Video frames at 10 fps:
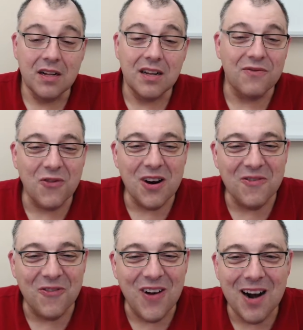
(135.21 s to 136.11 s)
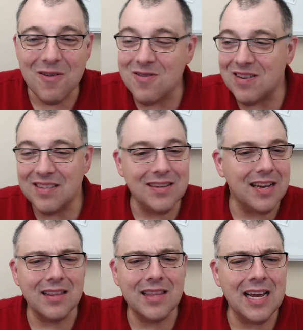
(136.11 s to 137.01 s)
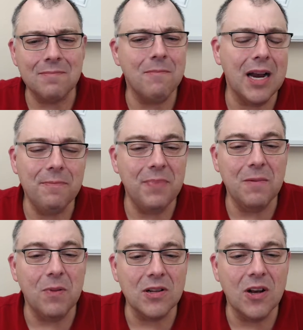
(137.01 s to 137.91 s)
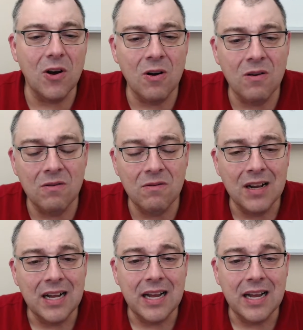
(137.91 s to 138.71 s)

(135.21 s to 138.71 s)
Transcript: in front of Pharaoh and said, let my people go.